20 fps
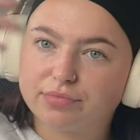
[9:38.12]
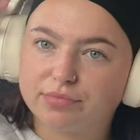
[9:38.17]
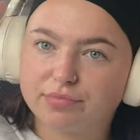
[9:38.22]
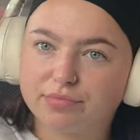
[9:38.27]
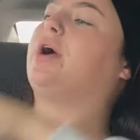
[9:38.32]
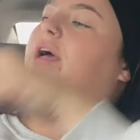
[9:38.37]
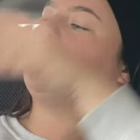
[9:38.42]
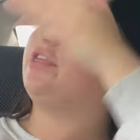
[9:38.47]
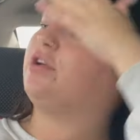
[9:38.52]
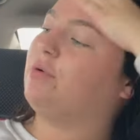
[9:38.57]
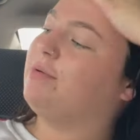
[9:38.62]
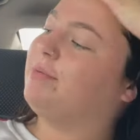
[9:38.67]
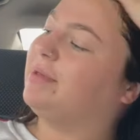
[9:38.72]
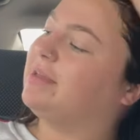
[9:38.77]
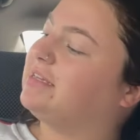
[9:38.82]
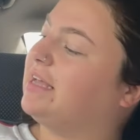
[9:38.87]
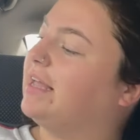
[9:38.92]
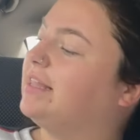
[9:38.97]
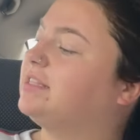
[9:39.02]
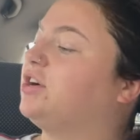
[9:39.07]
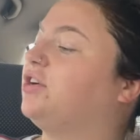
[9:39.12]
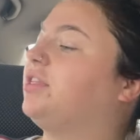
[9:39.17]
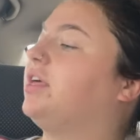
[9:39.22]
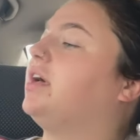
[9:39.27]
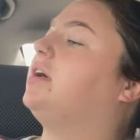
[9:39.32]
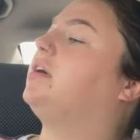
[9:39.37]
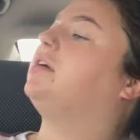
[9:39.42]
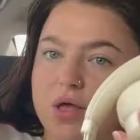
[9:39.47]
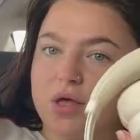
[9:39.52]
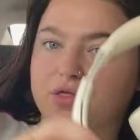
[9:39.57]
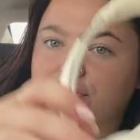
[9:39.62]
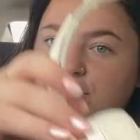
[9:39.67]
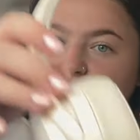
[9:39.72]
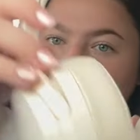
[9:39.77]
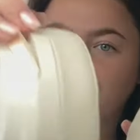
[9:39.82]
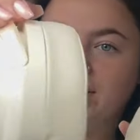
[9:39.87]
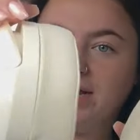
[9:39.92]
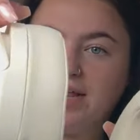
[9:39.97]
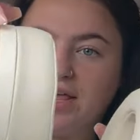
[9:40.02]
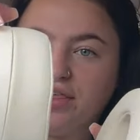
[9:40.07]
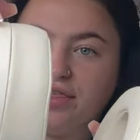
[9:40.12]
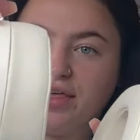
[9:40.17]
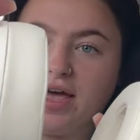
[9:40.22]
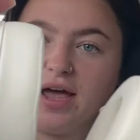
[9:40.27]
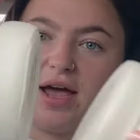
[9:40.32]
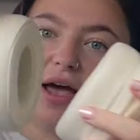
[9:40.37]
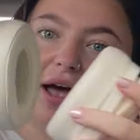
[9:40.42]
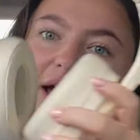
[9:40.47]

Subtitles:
Okay, they're a wee bit intense, are they? They're really thick.